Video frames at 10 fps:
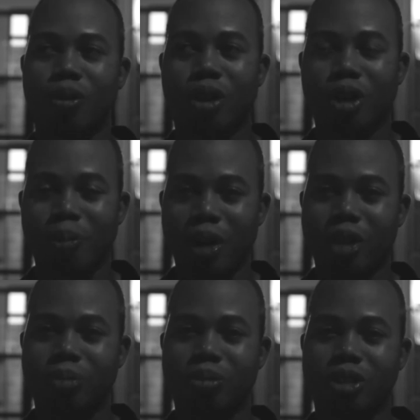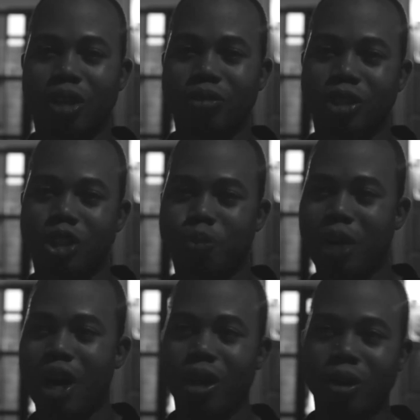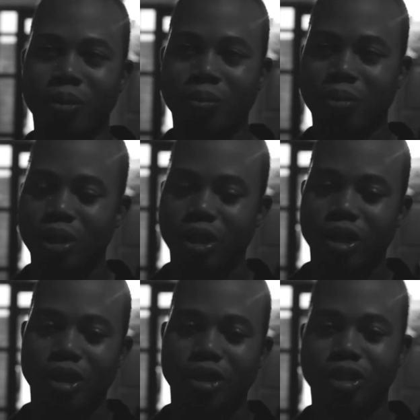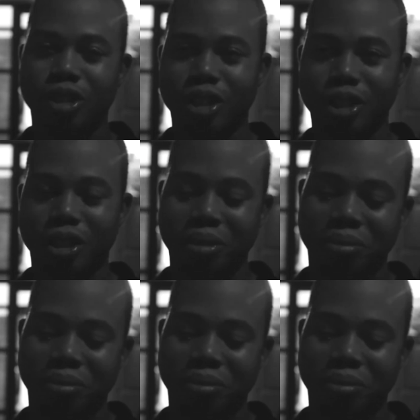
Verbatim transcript: good about themselves, and inspire them to,